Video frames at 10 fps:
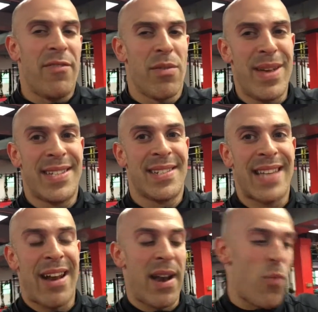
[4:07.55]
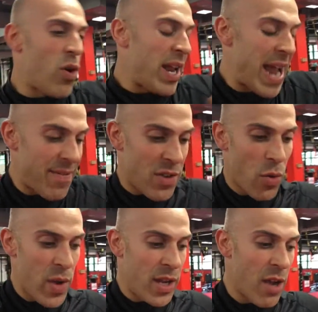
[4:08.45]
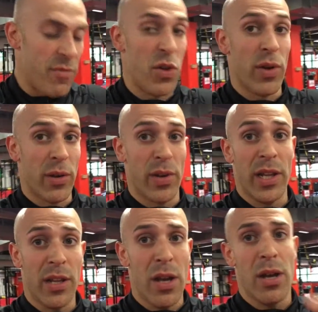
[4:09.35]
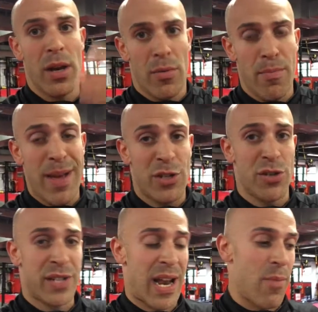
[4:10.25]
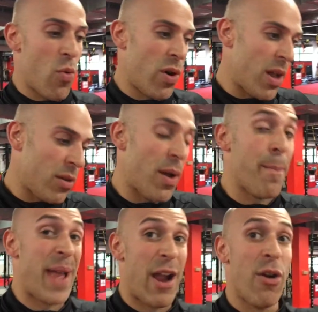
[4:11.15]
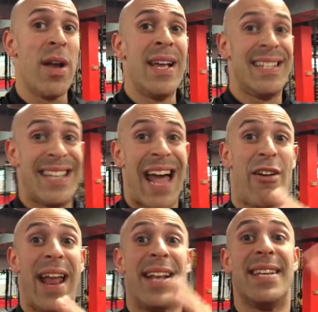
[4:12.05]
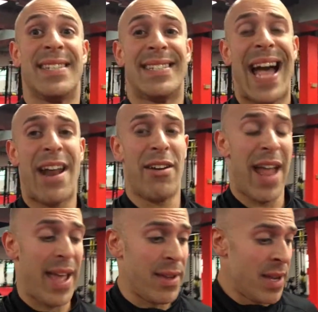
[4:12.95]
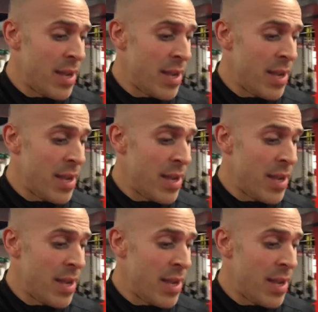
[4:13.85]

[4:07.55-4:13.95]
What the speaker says: For me, it's a Saturday morning after a week of doing really good. I'll measure Saturday morning, I'll compare Saturday to Saturday.